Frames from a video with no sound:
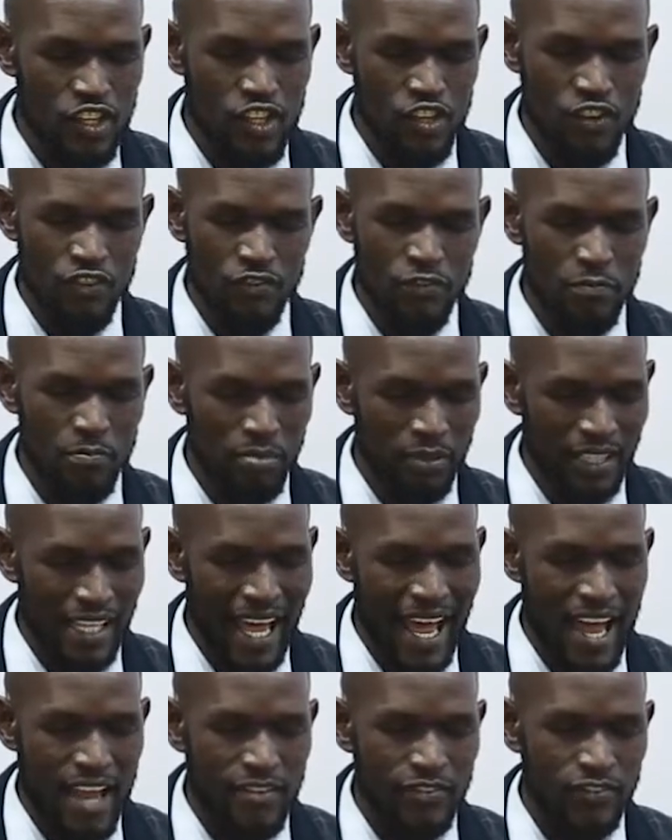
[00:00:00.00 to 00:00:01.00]
you've
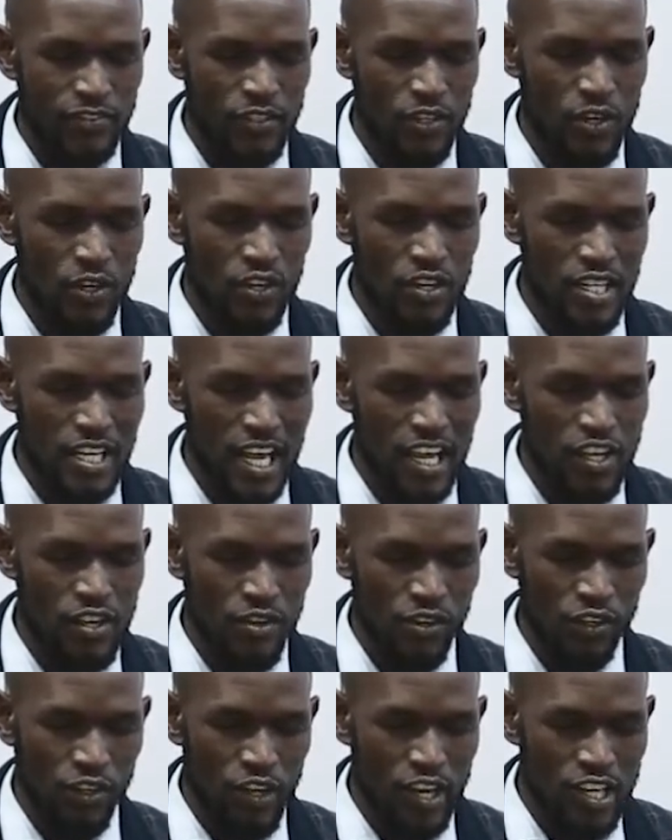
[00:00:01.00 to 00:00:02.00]
planned for, that
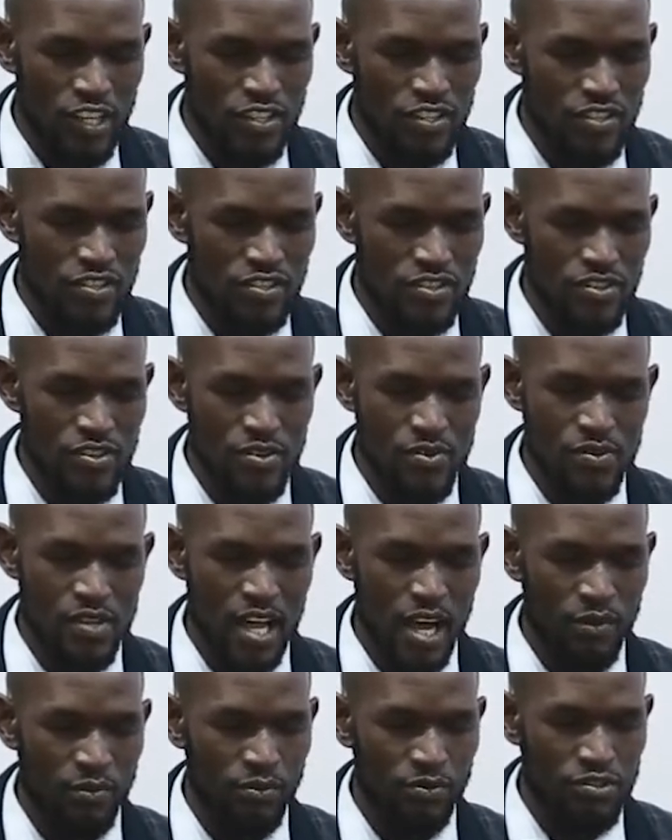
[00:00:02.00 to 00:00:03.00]
you're going to do,
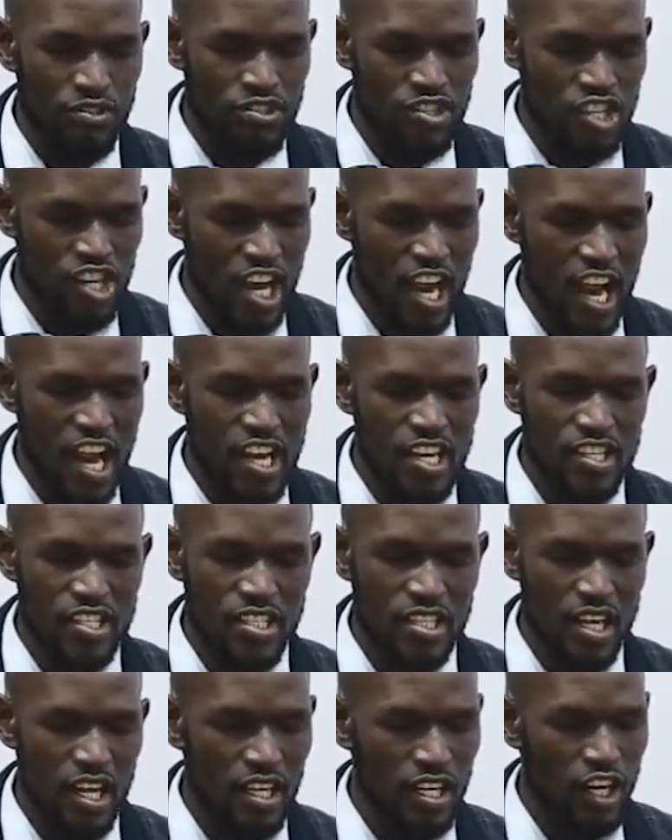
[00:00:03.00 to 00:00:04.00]
that will
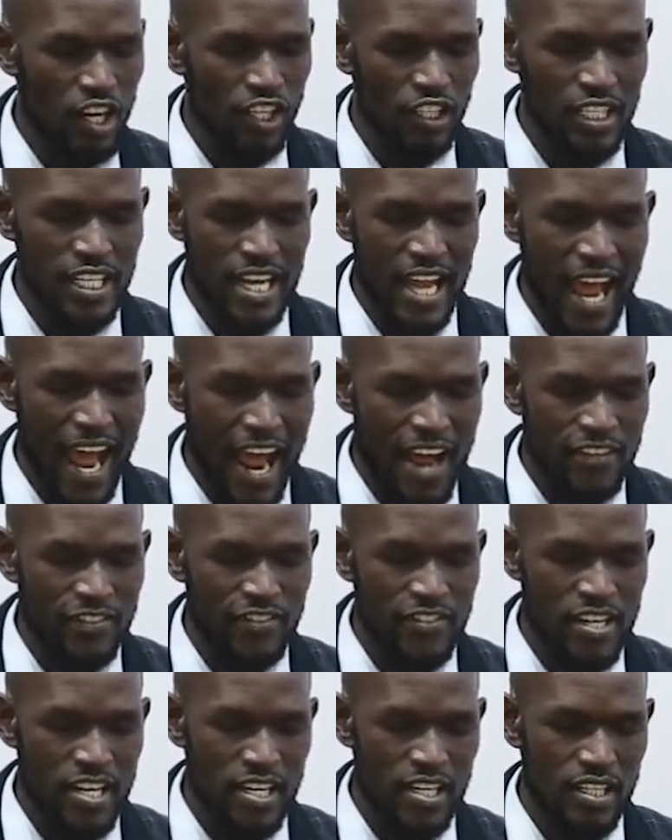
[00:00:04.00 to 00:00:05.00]
change not only
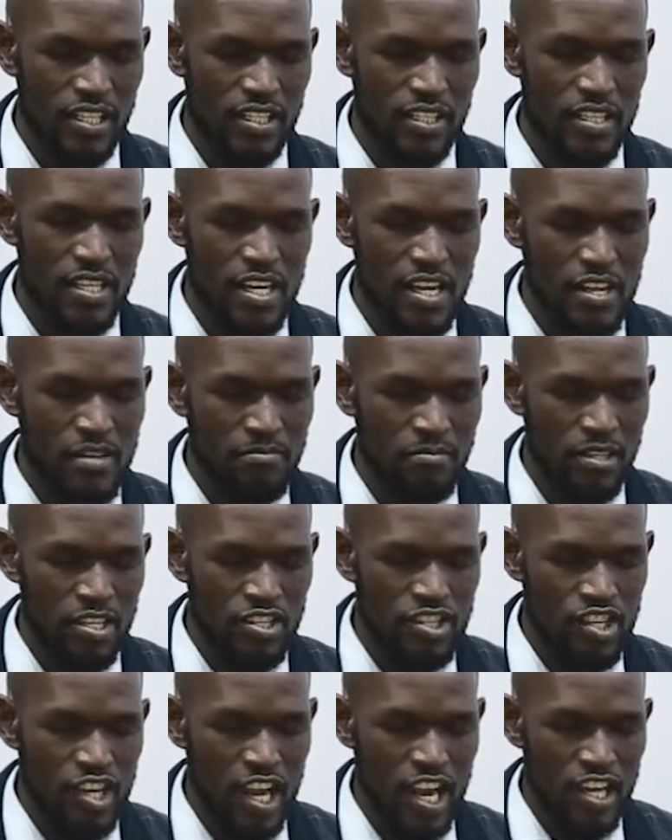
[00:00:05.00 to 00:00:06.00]
Africa,
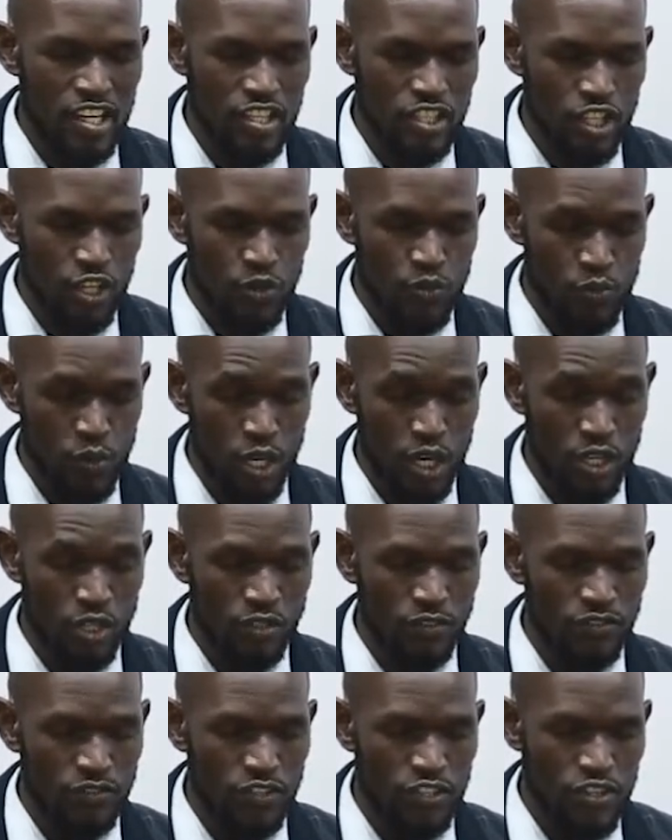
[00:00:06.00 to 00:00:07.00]
but change the
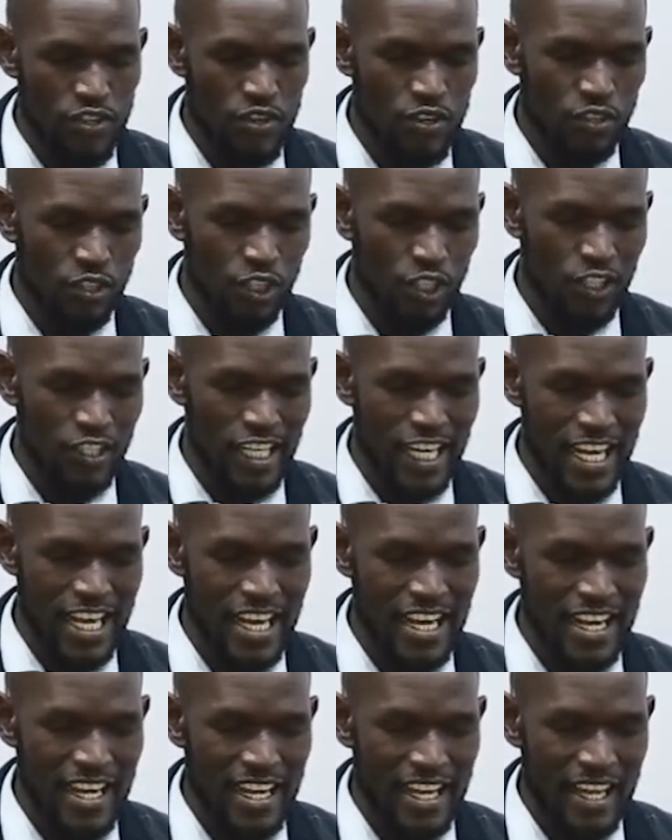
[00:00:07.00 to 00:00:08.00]
world for your glory.
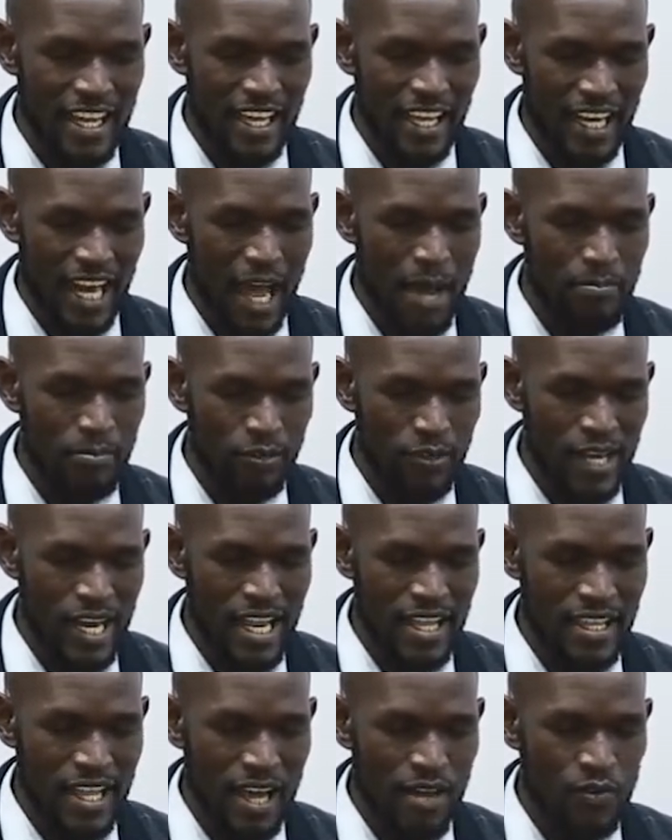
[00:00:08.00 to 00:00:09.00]
And I
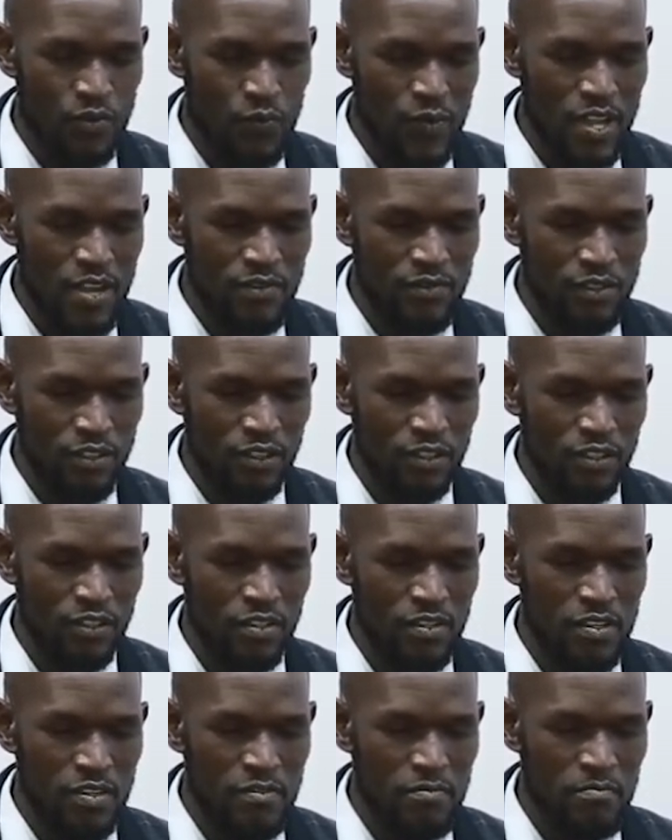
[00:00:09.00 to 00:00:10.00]
pray that we
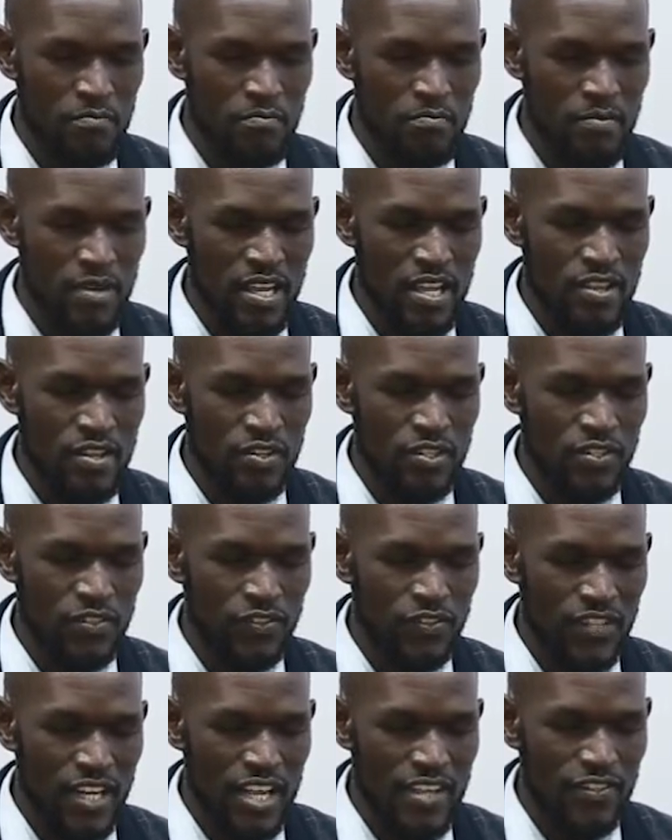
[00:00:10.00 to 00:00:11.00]
will be those
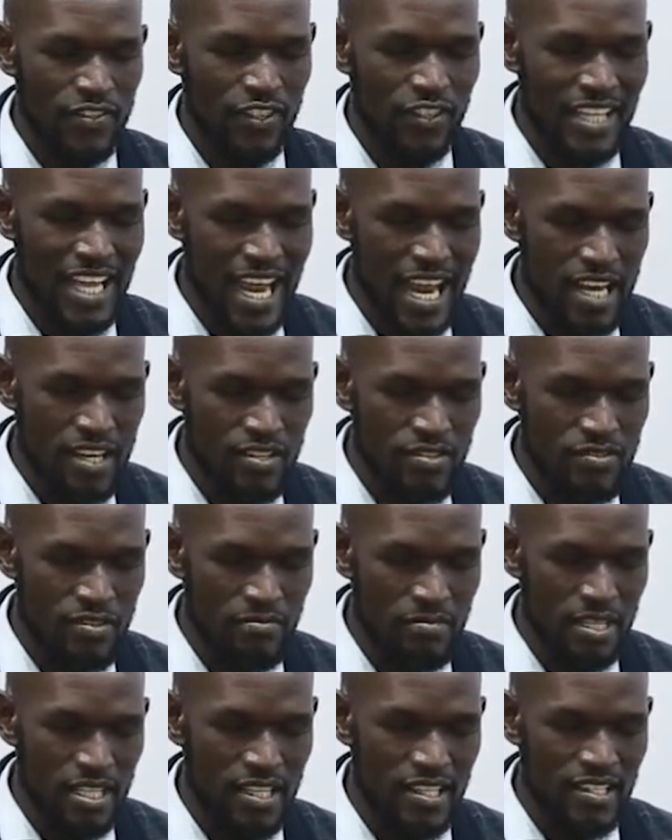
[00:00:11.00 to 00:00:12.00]
faithful
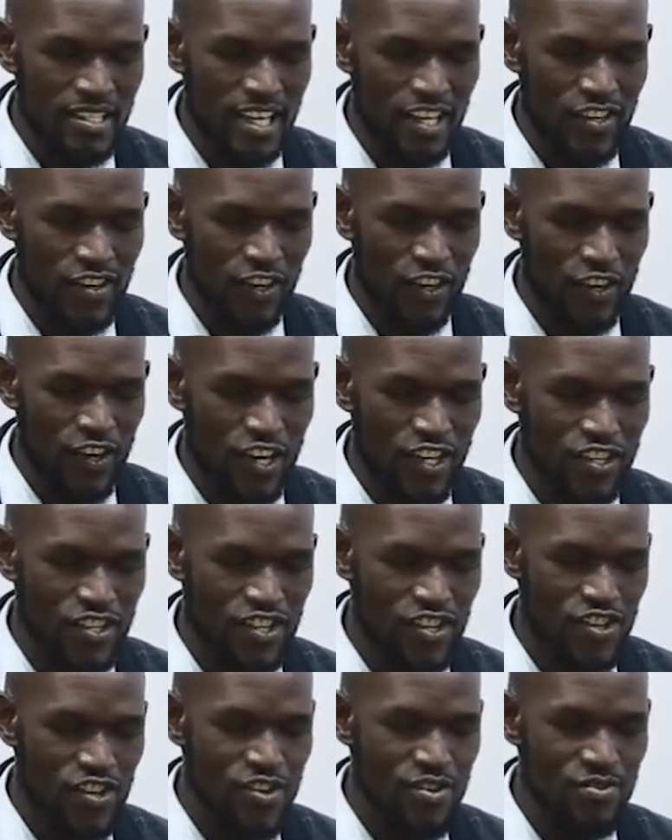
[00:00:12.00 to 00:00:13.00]
instruments that you're going
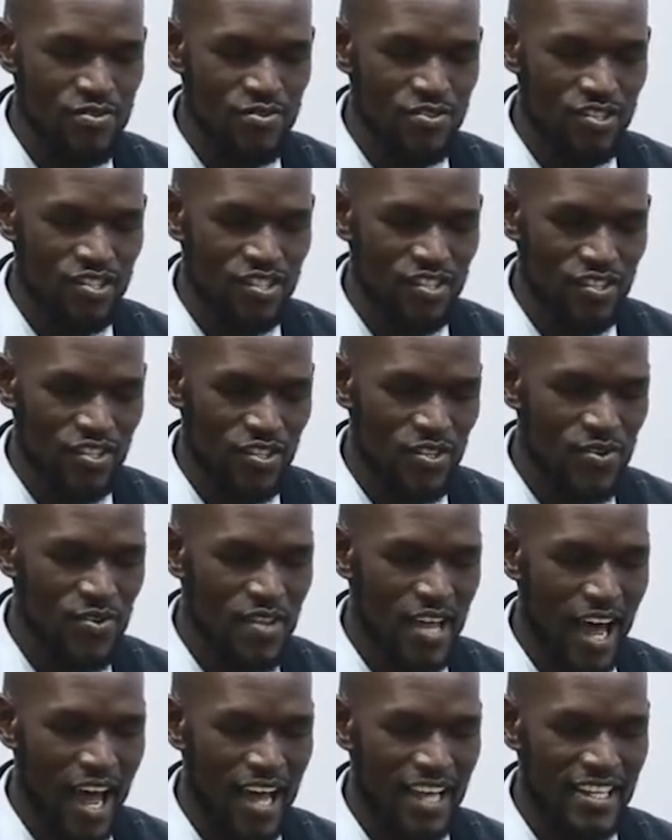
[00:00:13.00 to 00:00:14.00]
to use to
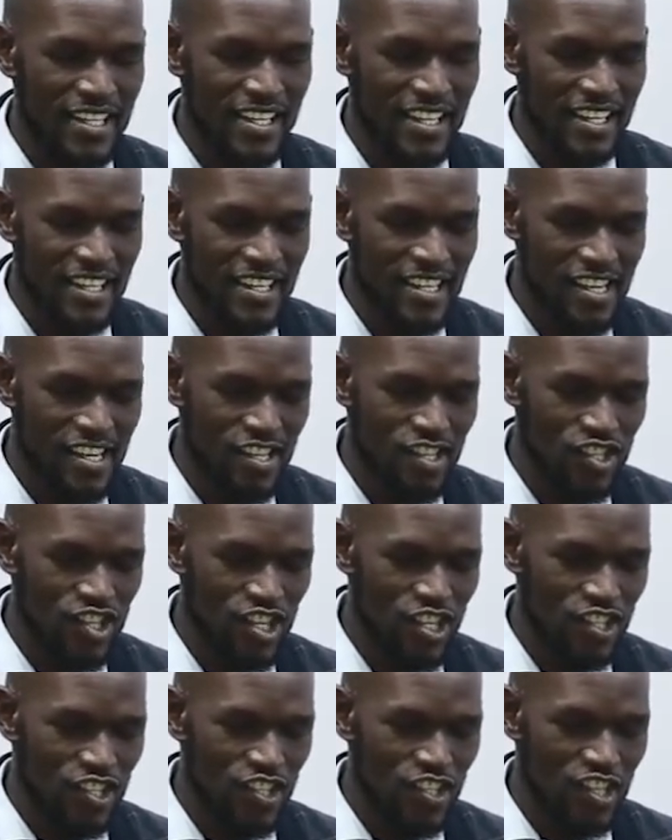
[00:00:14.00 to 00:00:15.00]
do that. In
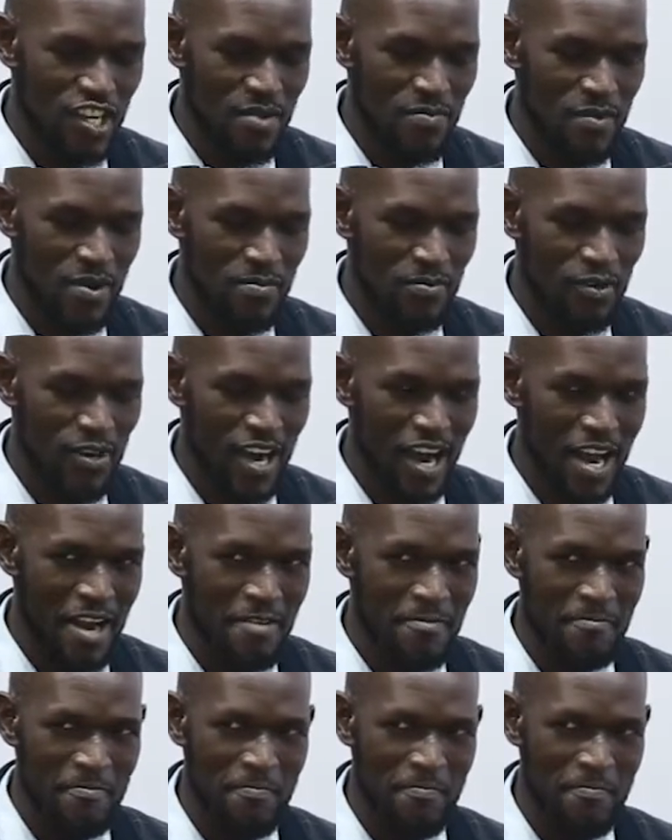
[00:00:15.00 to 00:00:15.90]
Jesus' name we pray.